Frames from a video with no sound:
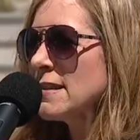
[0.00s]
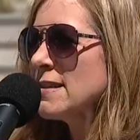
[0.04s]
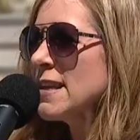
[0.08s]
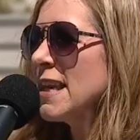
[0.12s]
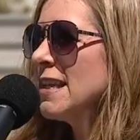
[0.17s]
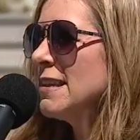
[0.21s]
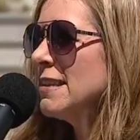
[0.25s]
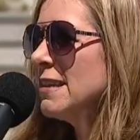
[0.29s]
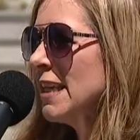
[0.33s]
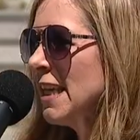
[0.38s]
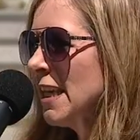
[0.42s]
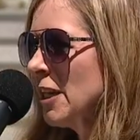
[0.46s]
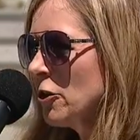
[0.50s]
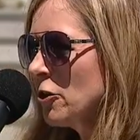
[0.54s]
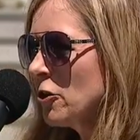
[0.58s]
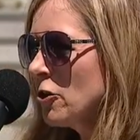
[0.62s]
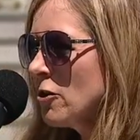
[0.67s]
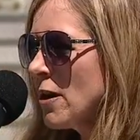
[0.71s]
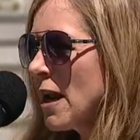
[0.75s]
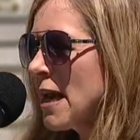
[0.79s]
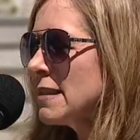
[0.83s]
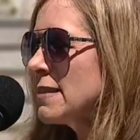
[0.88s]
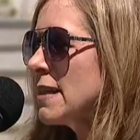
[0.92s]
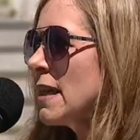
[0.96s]
as a leader,
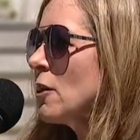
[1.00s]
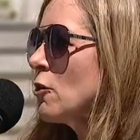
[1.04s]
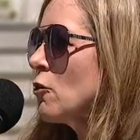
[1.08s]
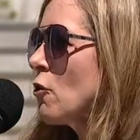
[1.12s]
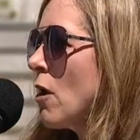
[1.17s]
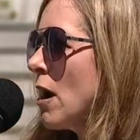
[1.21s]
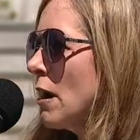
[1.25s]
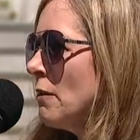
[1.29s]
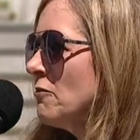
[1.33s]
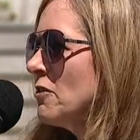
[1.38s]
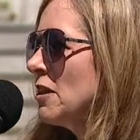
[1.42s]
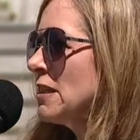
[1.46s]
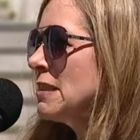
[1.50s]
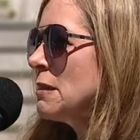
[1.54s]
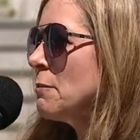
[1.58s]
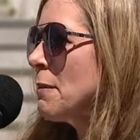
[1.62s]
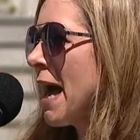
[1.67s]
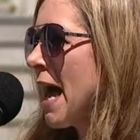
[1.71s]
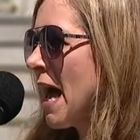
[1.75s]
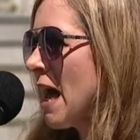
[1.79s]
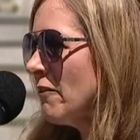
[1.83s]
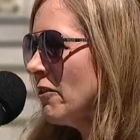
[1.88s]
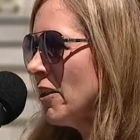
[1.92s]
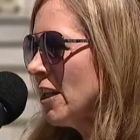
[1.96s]
as a crime victim
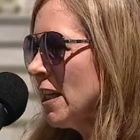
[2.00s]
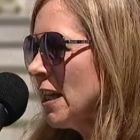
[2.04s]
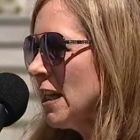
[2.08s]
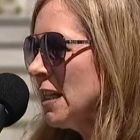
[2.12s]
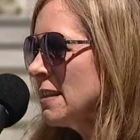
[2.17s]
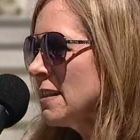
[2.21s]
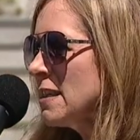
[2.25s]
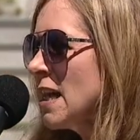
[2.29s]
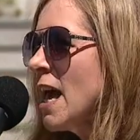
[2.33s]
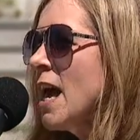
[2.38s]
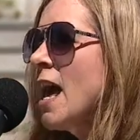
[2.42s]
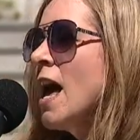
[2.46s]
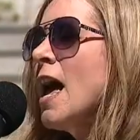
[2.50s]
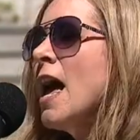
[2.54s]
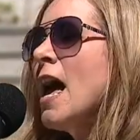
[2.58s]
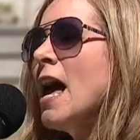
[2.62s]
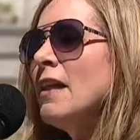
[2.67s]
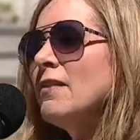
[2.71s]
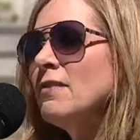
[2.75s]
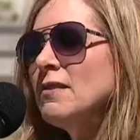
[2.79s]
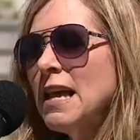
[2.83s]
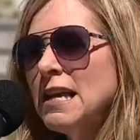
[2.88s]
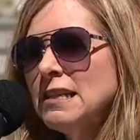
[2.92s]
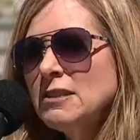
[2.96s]
advocate,
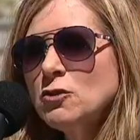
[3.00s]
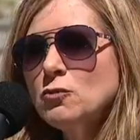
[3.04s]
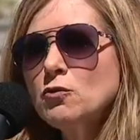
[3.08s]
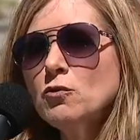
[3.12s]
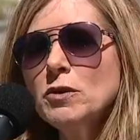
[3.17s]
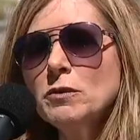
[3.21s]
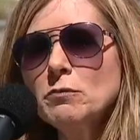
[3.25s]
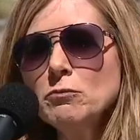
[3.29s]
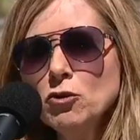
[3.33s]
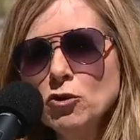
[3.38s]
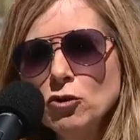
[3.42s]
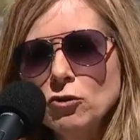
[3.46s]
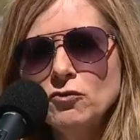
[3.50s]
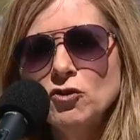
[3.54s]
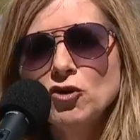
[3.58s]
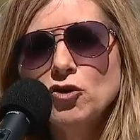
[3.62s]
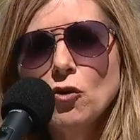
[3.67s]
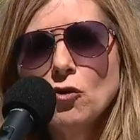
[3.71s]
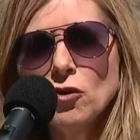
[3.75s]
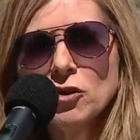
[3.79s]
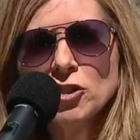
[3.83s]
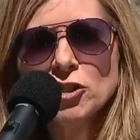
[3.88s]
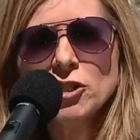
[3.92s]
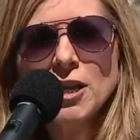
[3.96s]
and let's remove
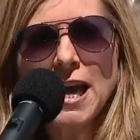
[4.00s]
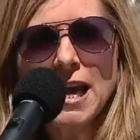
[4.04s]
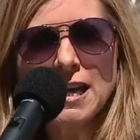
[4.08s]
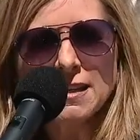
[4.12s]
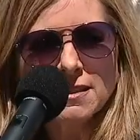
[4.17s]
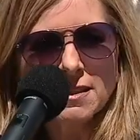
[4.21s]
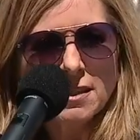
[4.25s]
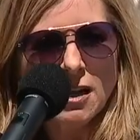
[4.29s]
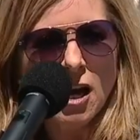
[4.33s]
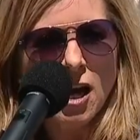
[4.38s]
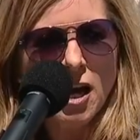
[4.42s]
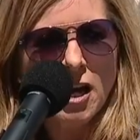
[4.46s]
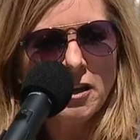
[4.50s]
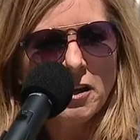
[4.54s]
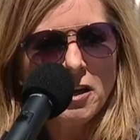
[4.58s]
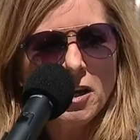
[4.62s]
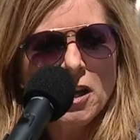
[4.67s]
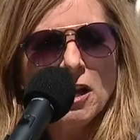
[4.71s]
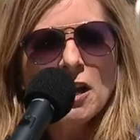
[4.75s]
George Gascon.